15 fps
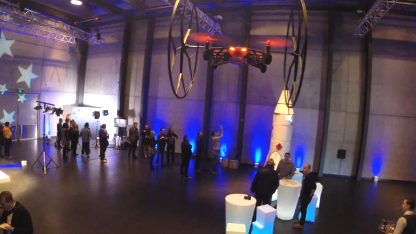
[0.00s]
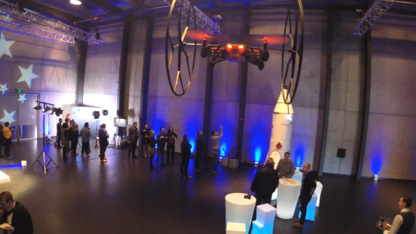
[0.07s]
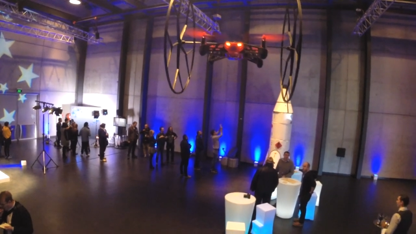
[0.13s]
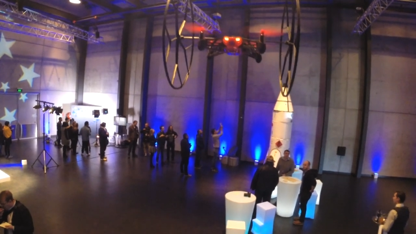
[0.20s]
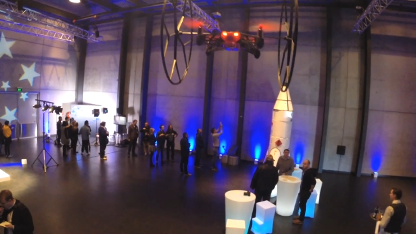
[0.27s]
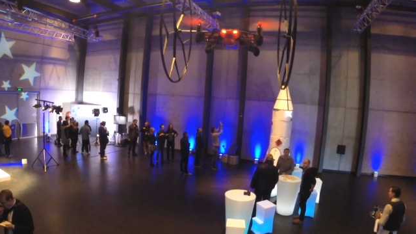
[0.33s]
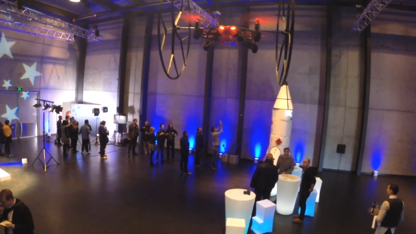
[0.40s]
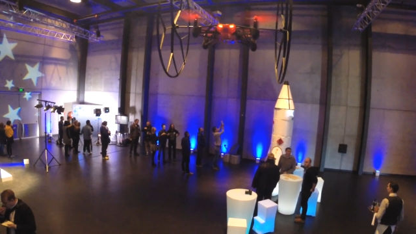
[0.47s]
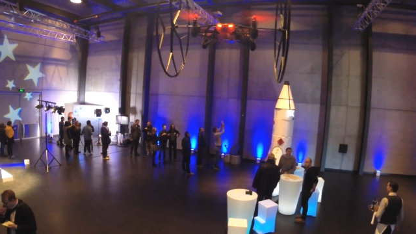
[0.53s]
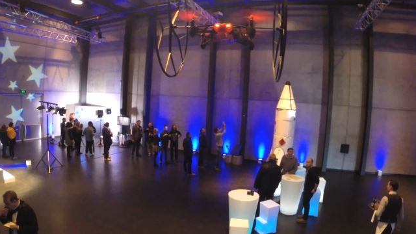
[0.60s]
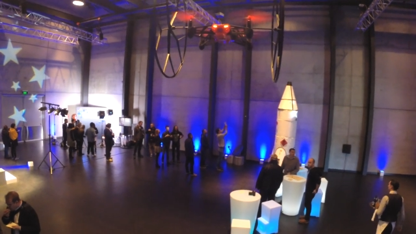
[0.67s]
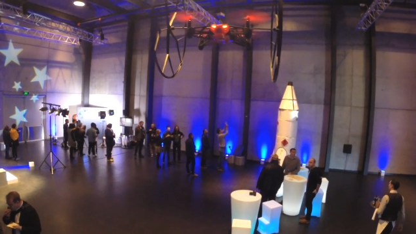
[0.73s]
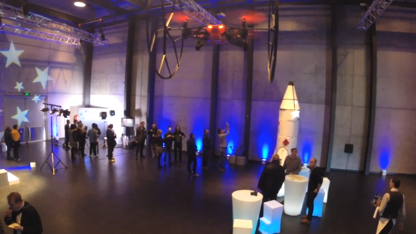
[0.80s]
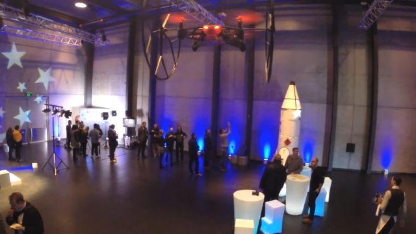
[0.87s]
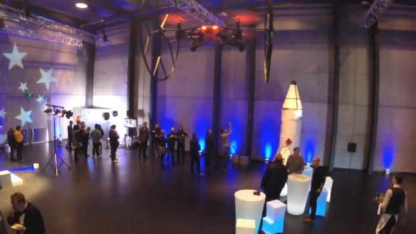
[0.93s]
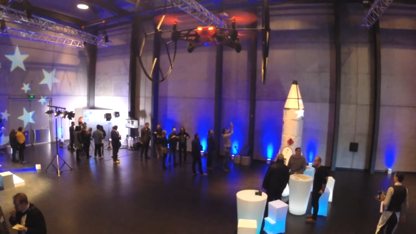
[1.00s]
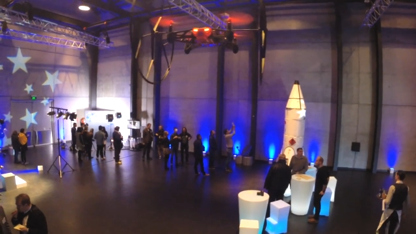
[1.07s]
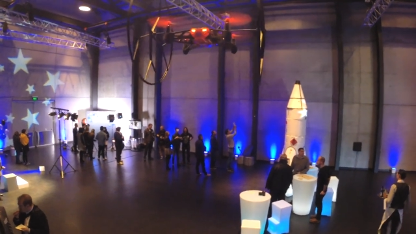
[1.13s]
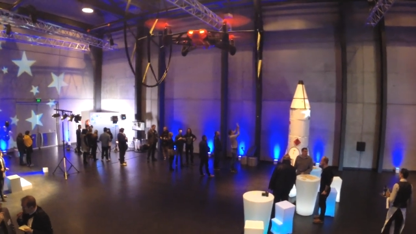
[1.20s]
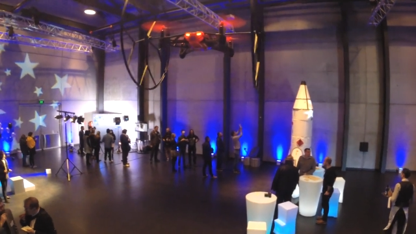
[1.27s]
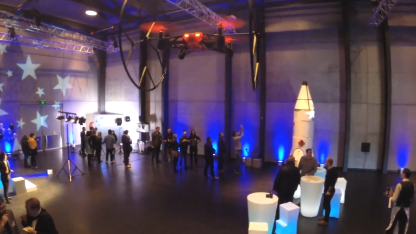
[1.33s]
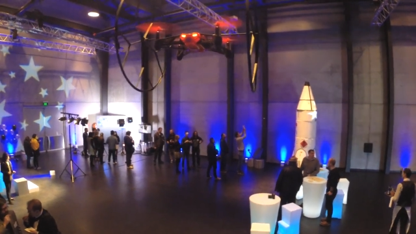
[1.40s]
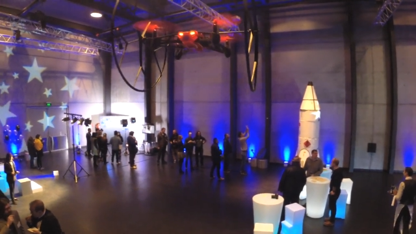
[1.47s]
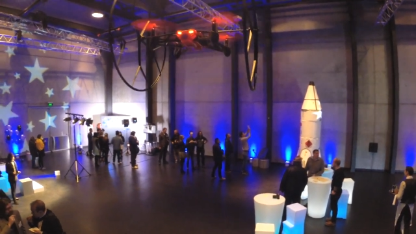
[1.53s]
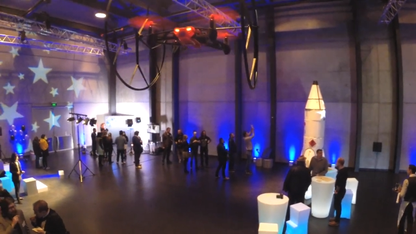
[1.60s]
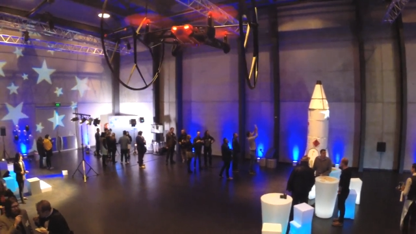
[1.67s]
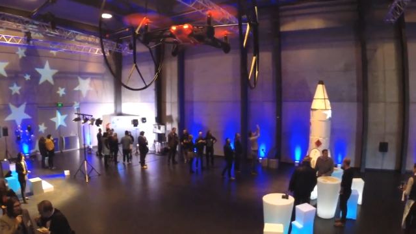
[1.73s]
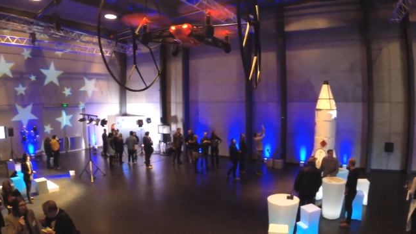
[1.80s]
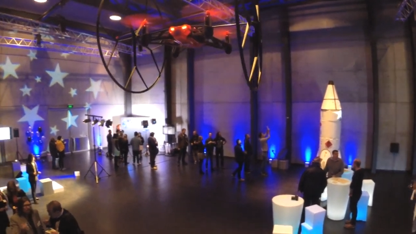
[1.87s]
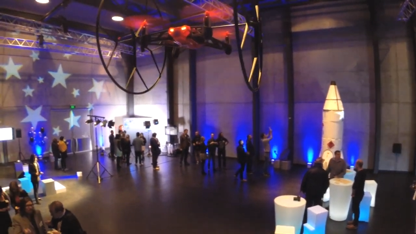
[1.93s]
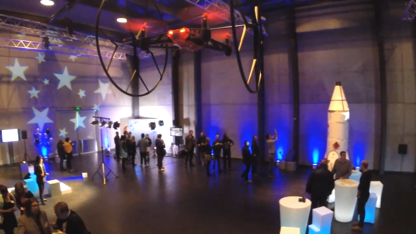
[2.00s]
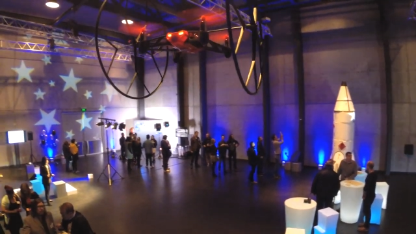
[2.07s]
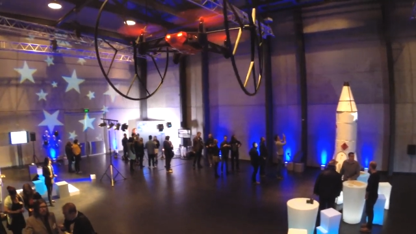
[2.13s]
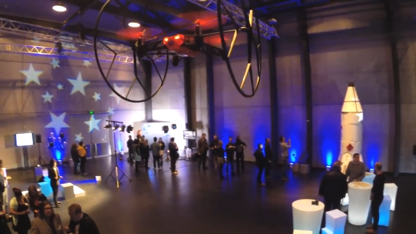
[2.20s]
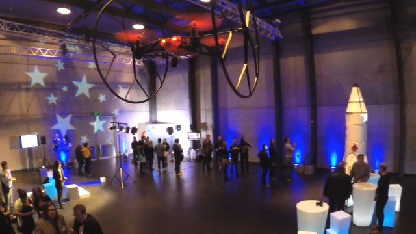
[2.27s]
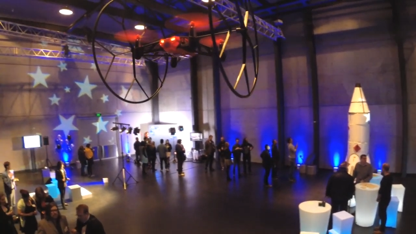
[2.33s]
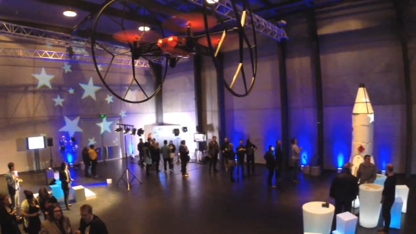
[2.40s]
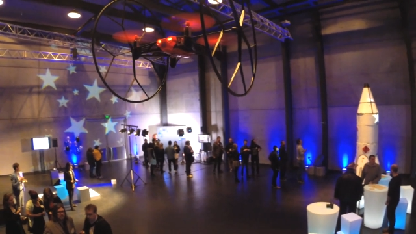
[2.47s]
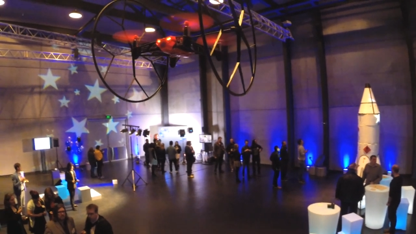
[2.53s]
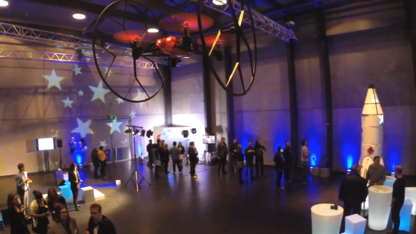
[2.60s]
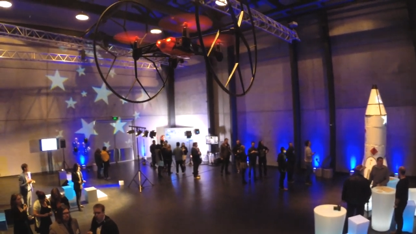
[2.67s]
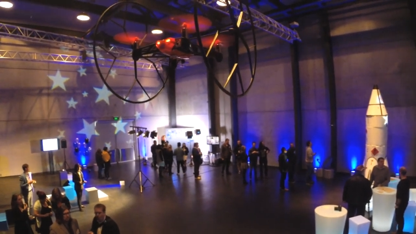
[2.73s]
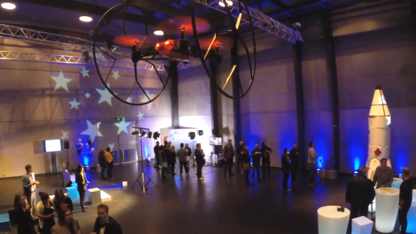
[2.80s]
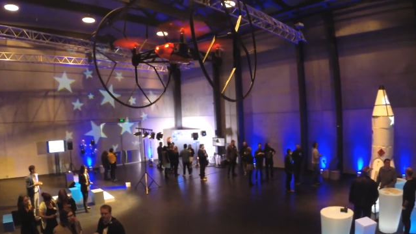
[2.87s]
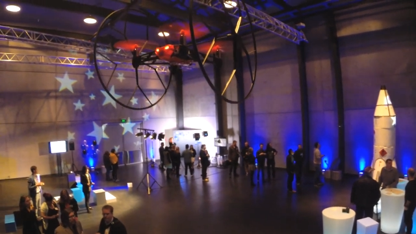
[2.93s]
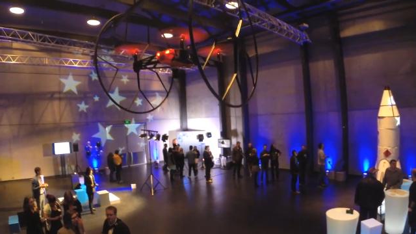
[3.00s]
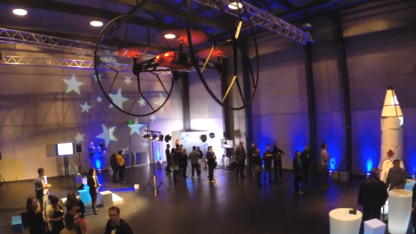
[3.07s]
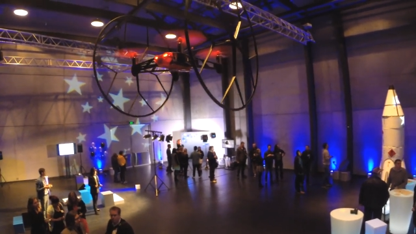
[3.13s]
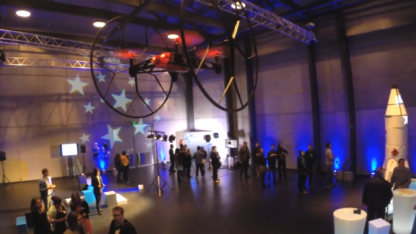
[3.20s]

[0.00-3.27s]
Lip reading: No face is visible, so there are no lips to read.